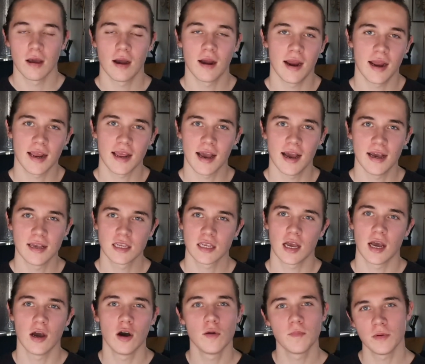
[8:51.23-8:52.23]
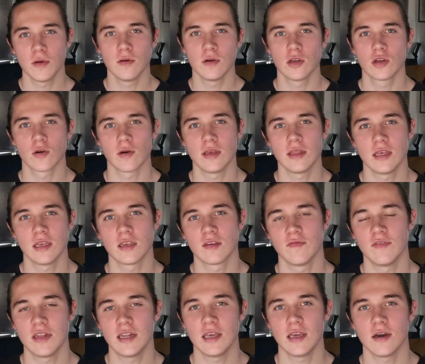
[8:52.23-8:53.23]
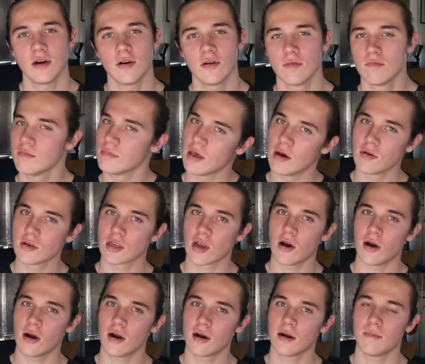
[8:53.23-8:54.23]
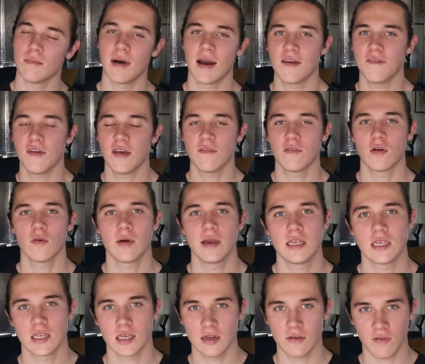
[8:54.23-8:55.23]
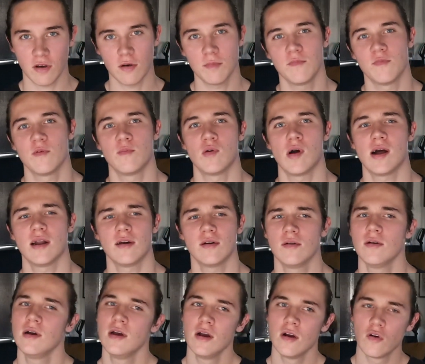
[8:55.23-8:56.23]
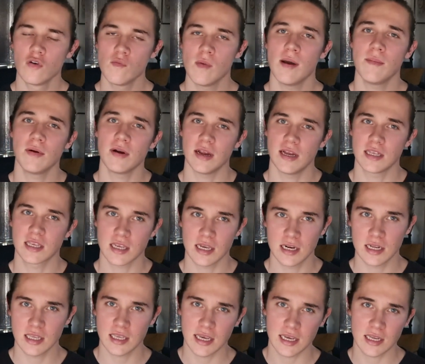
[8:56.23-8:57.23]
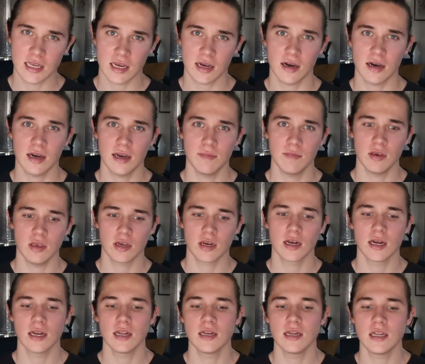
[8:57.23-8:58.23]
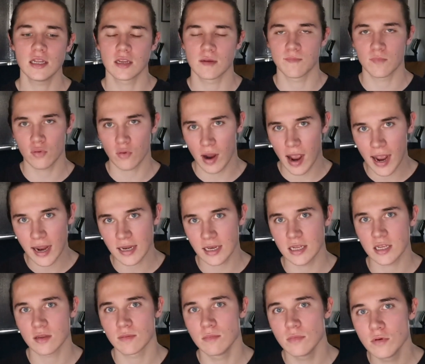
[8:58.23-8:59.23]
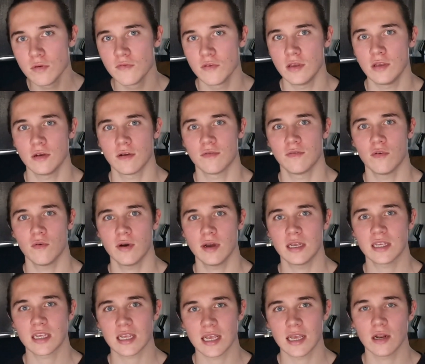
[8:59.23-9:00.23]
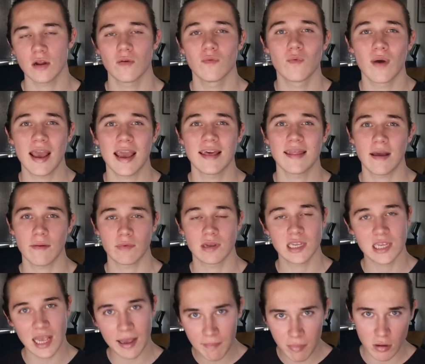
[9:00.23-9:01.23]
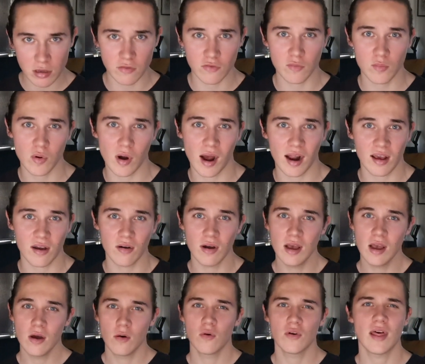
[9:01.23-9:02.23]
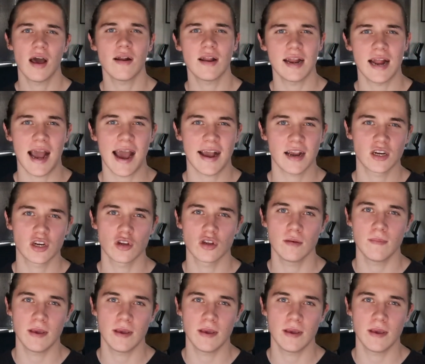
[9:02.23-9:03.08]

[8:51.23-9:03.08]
Alright guys, I hope you enjoyed this video. Those are my favorite ways to develop vibrato. Remember, it's going to take time. You're going to need to practice moving your voice in a way that resembles vibrato without it actually